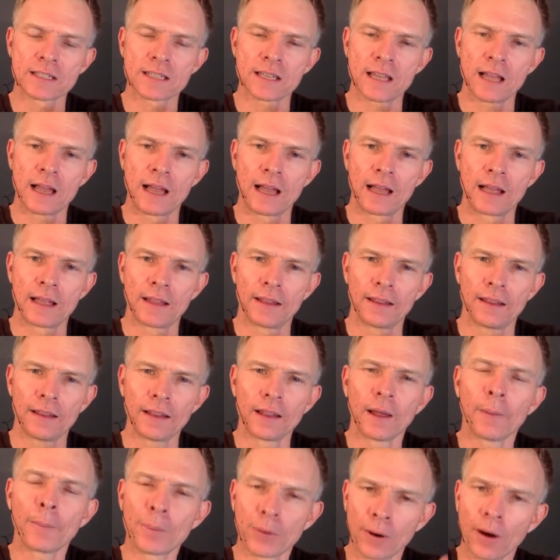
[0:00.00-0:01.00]

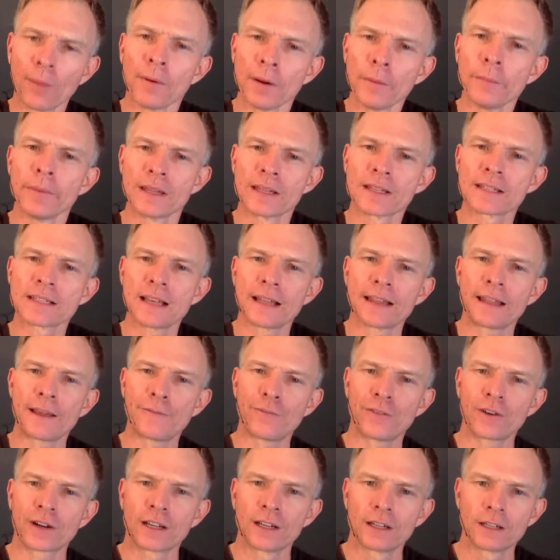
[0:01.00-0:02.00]
The problem in the South
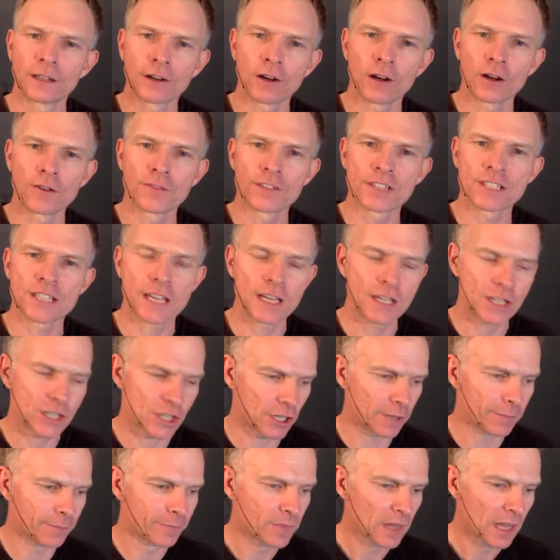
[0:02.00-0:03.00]
African
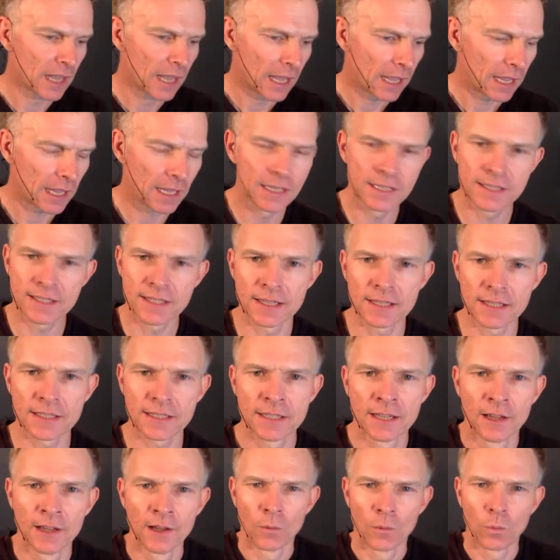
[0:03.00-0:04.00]
conversation is that
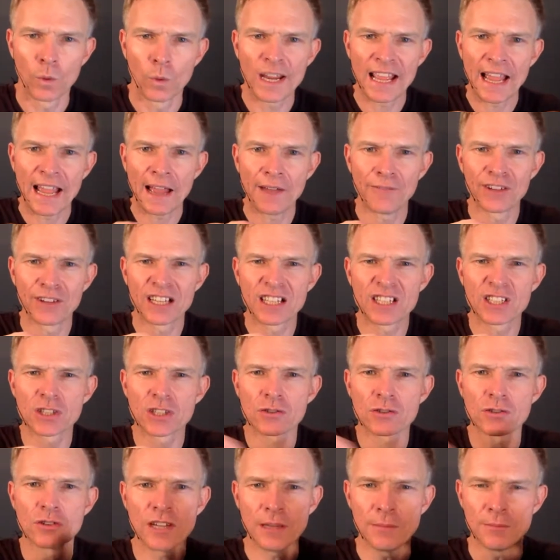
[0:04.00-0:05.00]
we have
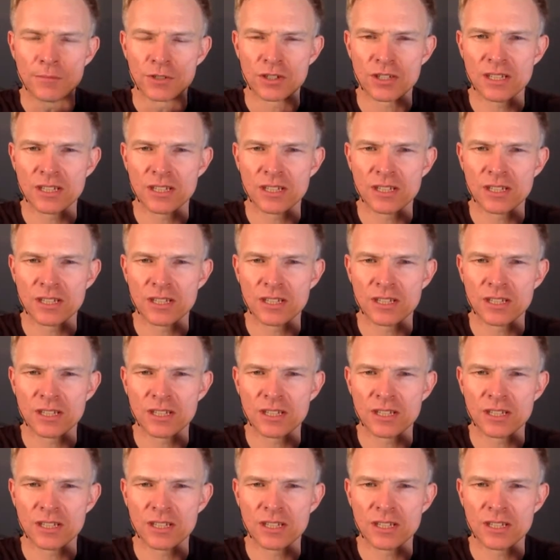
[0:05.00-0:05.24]
extremes.